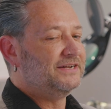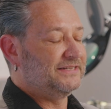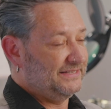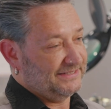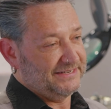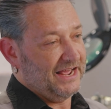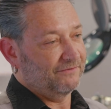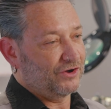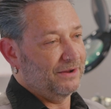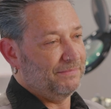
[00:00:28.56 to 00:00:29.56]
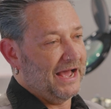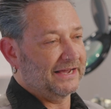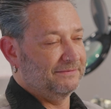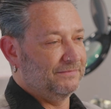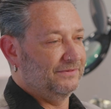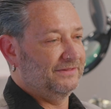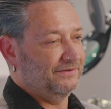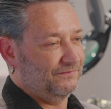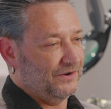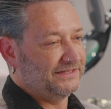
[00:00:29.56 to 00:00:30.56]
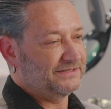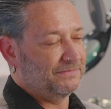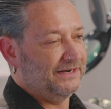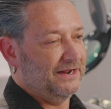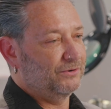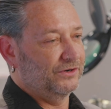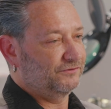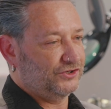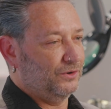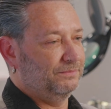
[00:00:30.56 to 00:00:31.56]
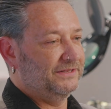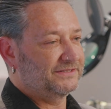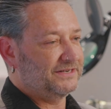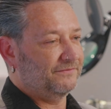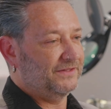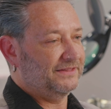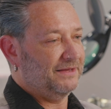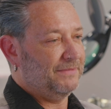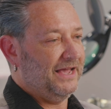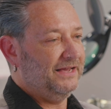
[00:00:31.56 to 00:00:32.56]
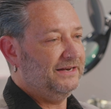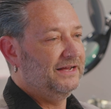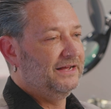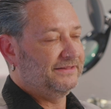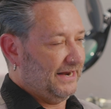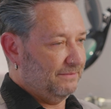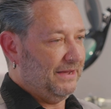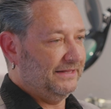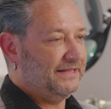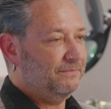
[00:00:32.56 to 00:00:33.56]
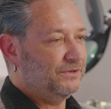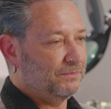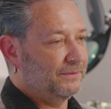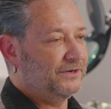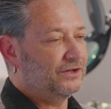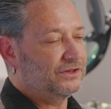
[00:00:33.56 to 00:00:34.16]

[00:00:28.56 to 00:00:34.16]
to this day I've gone back and the friends in my neighborhood have showed me the stuff that they made, that I made them, their Barbie doll